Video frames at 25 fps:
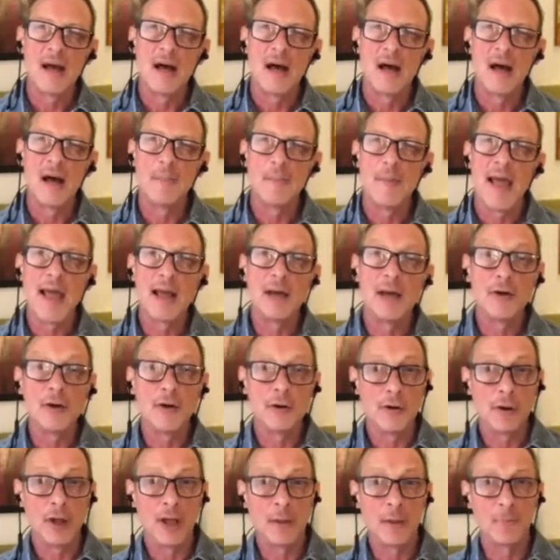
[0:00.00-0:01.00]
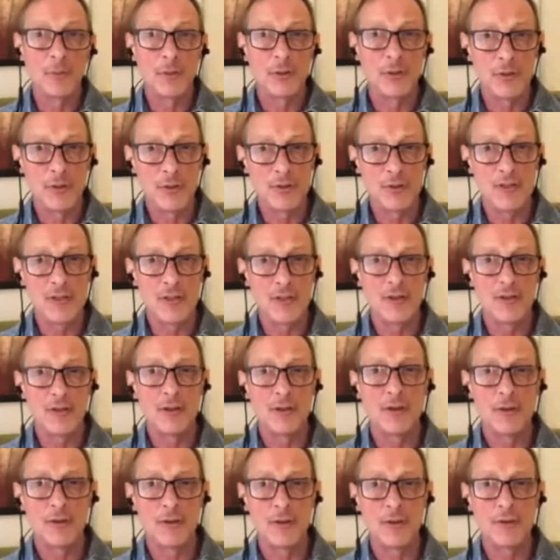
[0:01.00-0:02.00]
and producing
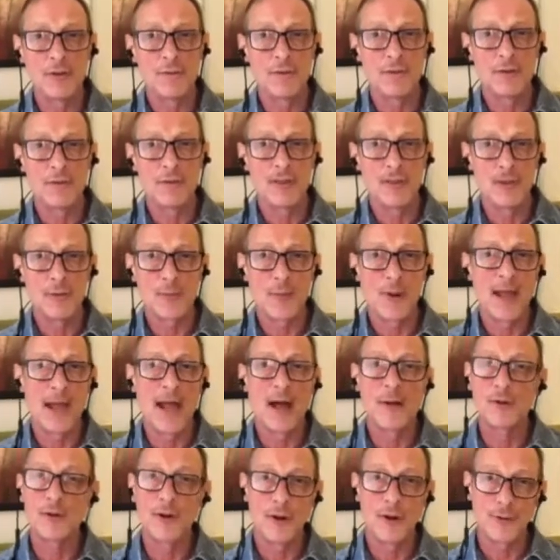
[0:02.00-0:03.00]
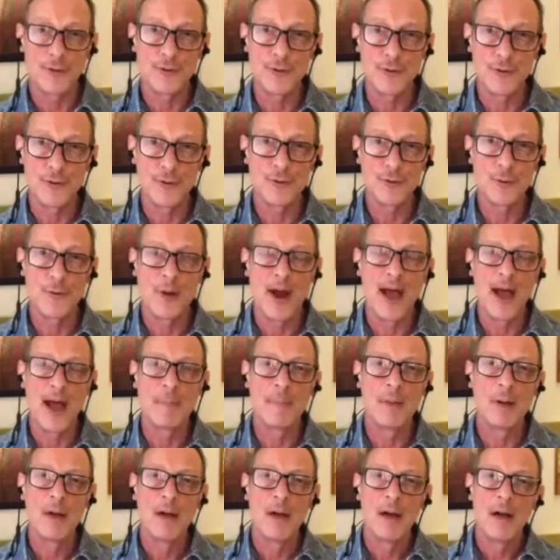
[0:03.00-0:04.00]
the news for This Way Out called News Wrap,